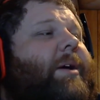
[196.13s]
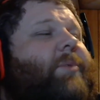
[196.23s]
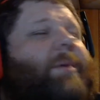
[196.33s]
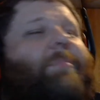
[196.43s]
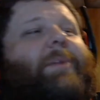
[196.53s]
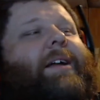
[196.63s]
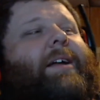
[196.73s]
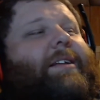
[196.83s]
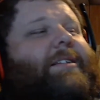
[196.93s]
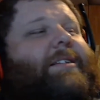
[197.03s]
we might
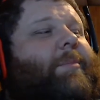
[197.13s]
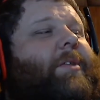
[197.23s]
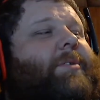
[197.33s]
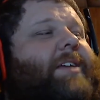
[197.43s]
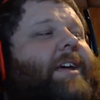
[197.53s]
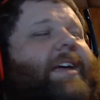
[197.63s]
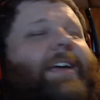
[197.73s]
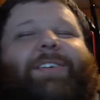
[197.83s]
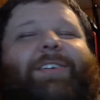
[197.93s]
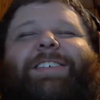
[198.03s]
need some of those
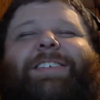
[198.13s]
hangers